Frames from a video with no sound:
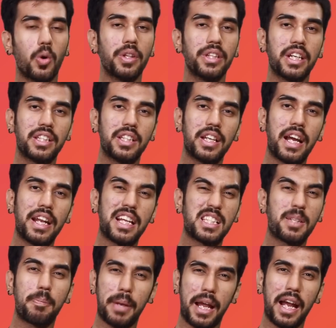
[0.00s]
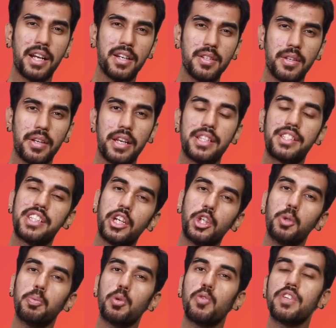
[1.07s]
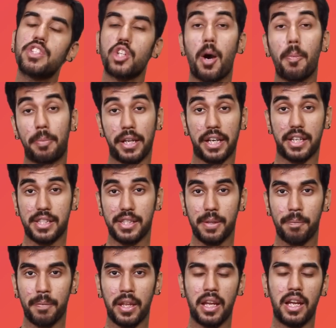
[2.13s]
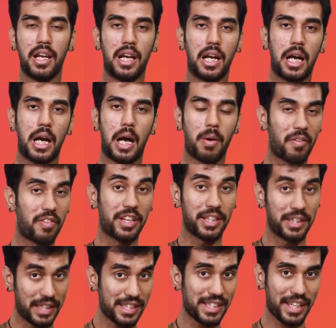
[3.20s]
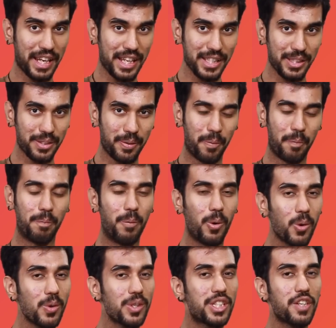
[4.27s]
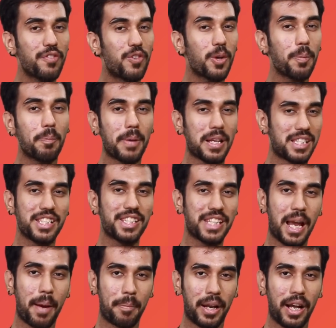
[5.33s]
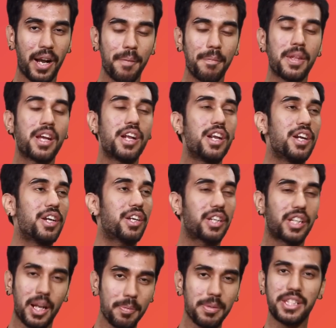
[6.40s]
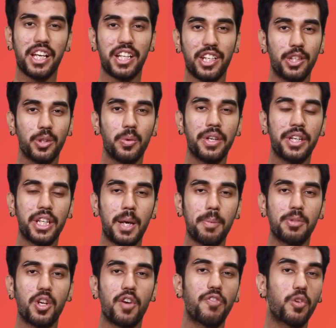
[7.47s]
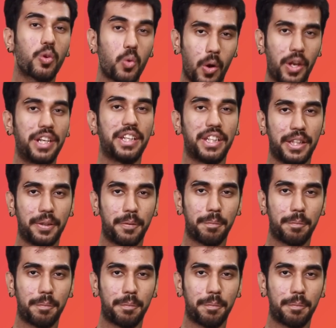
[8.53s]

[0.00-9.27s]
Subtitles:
on the other hand as a brand is yet to prove its optics. However, in this case, Moto G4 Plus's camera trumps the other two in terms of quality.